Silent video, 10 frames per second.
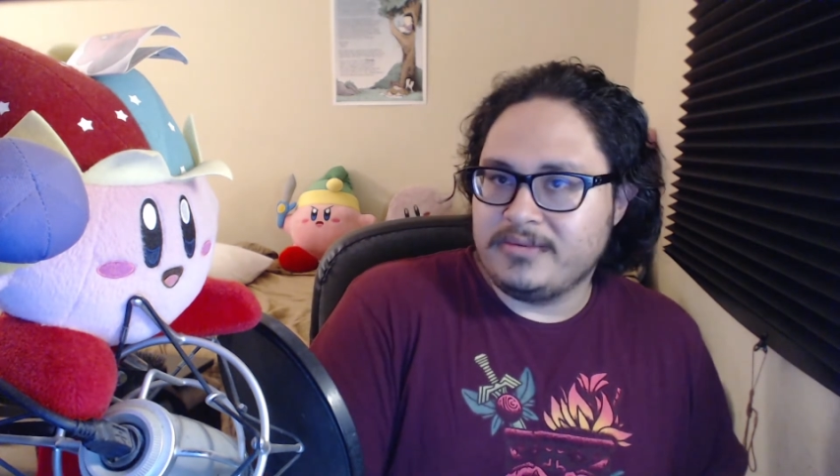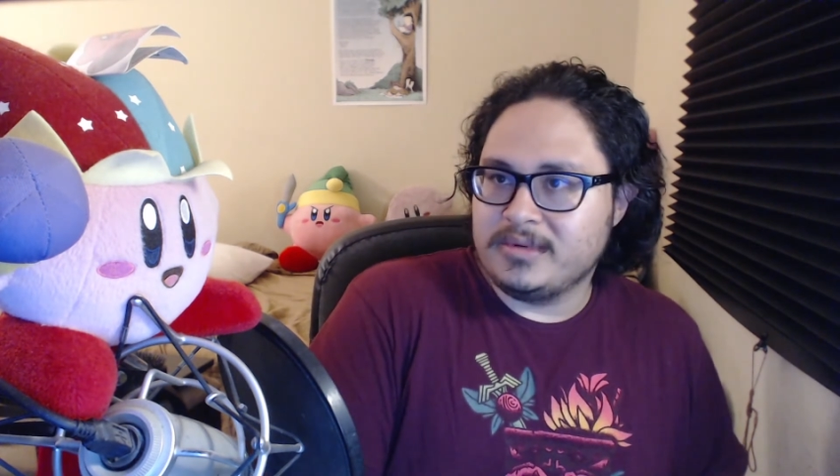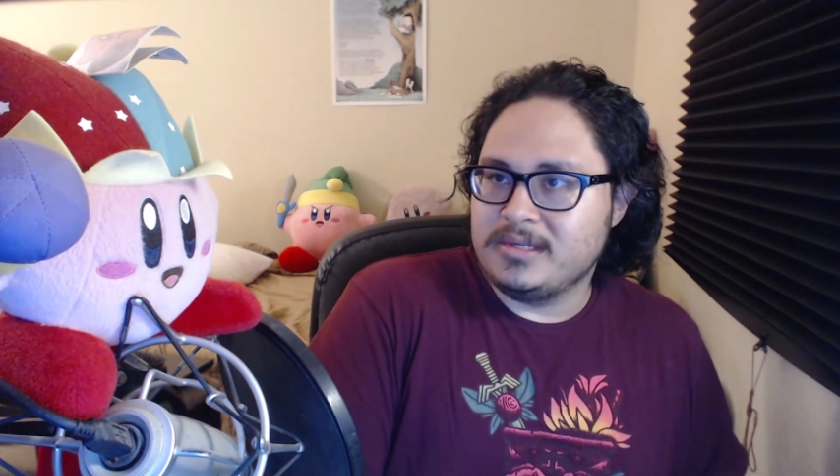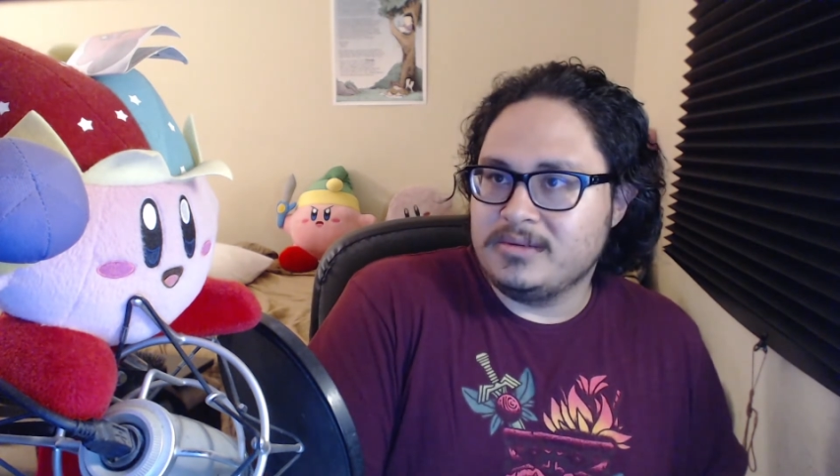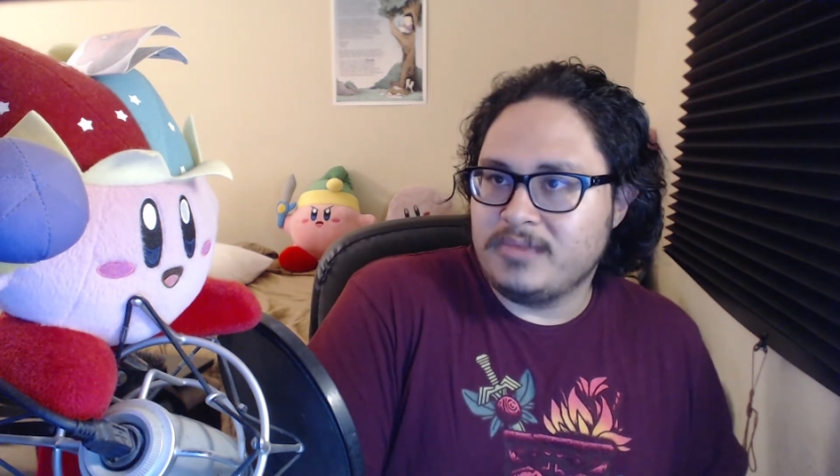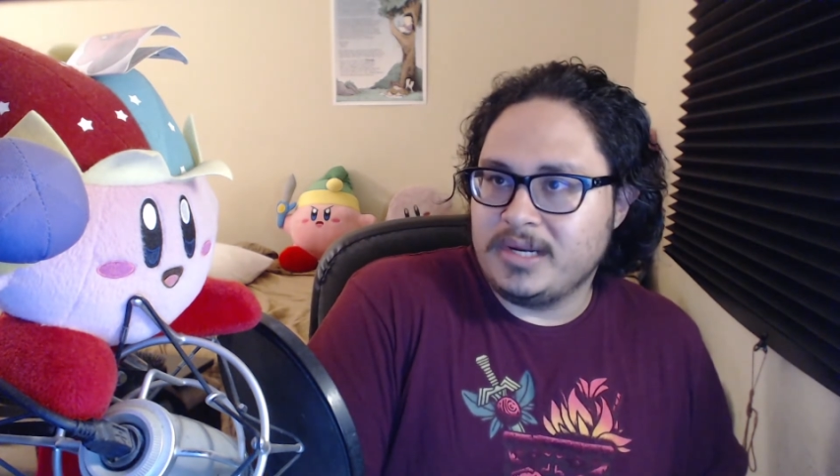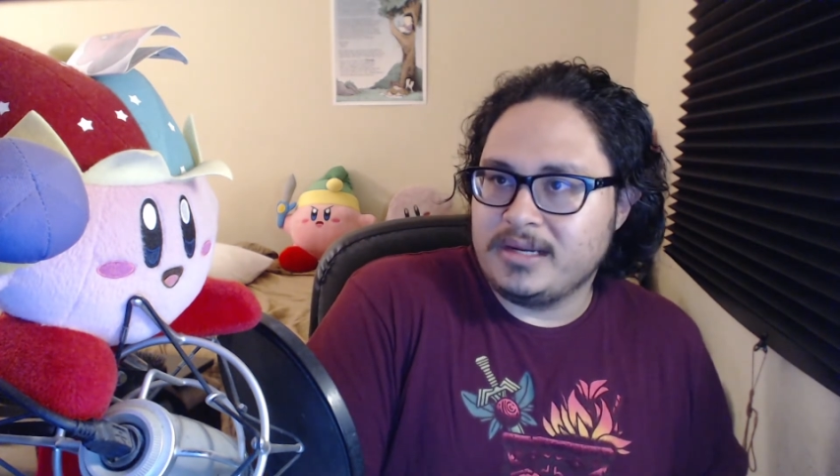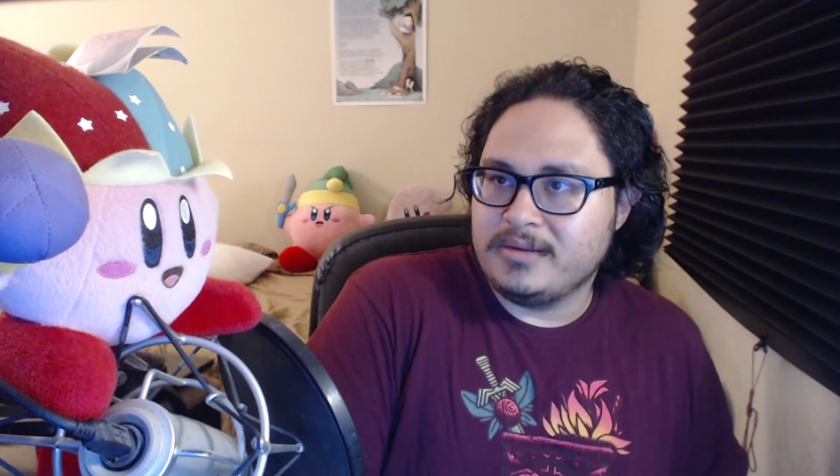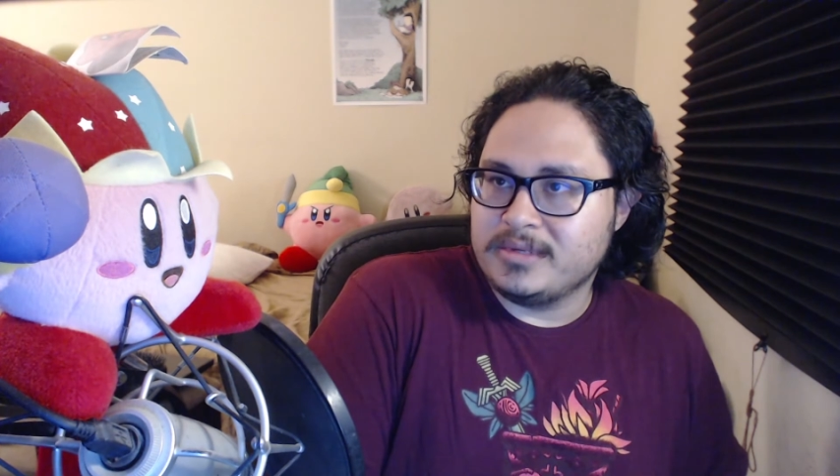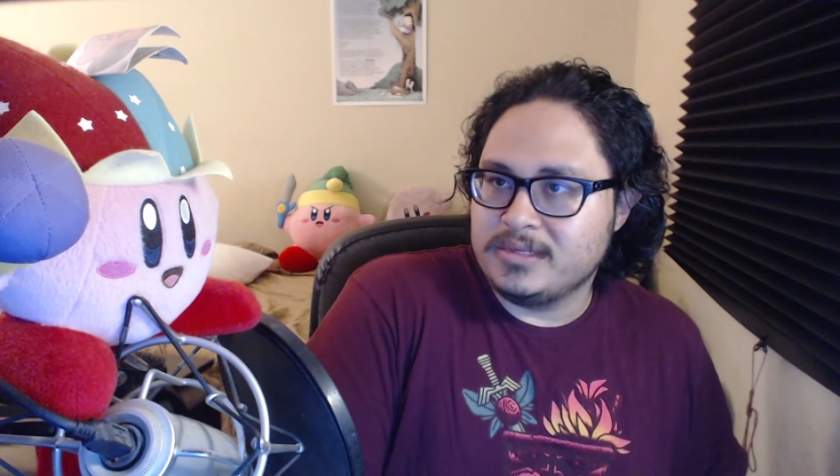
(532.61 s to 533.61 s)
versus
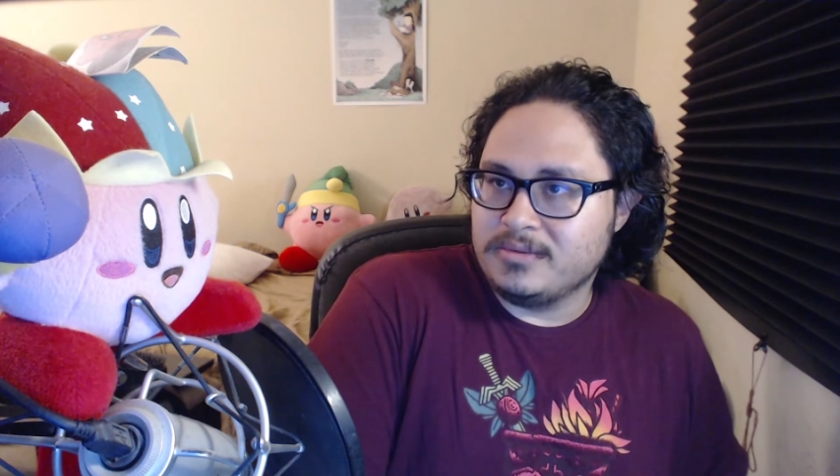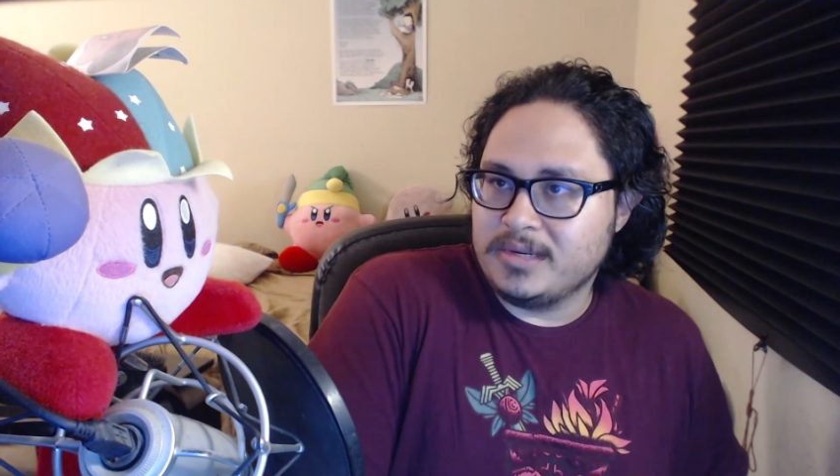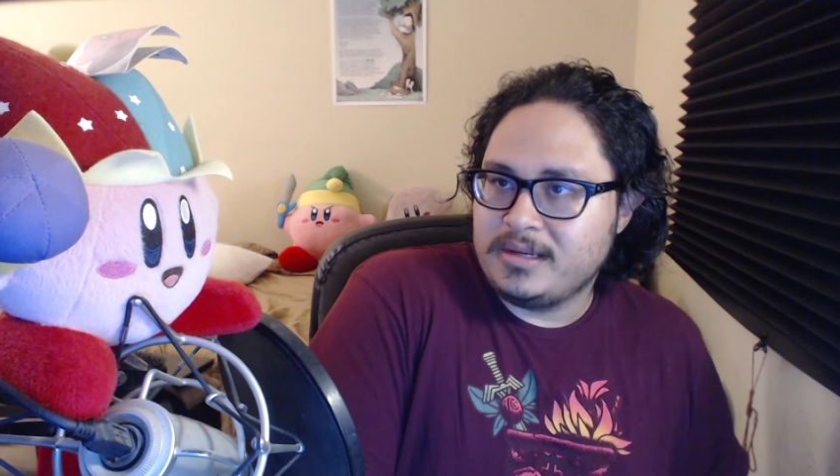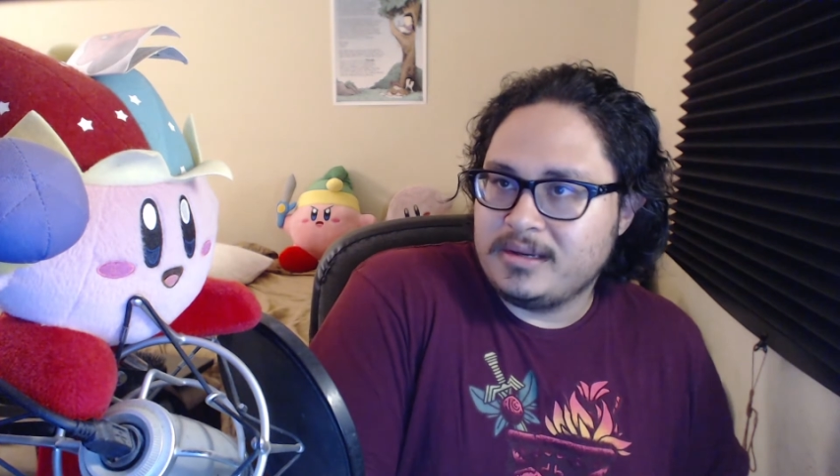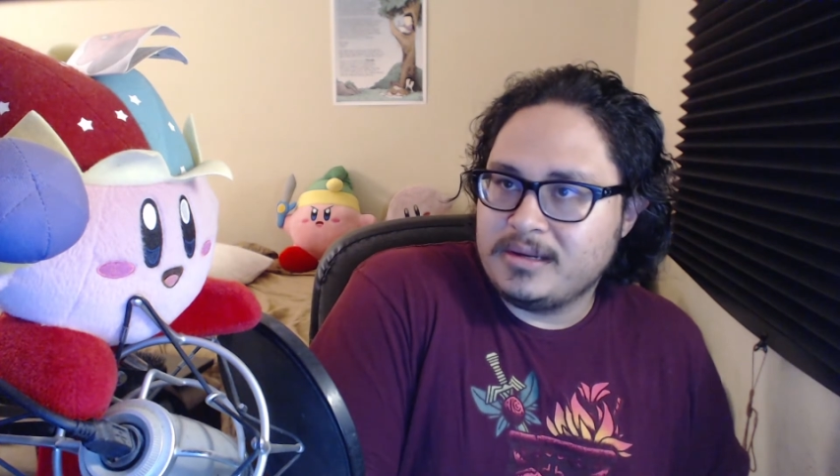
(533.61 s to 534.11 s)
white guy,